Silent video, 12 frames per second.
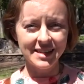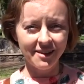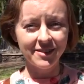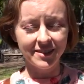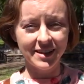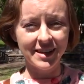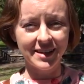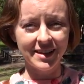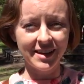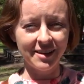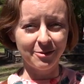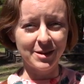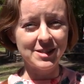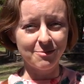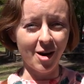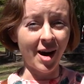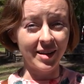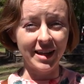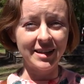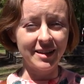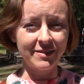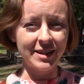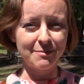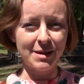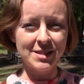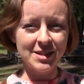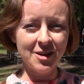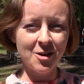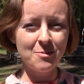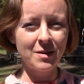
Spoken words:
definitely a reason why I like living in Mexico,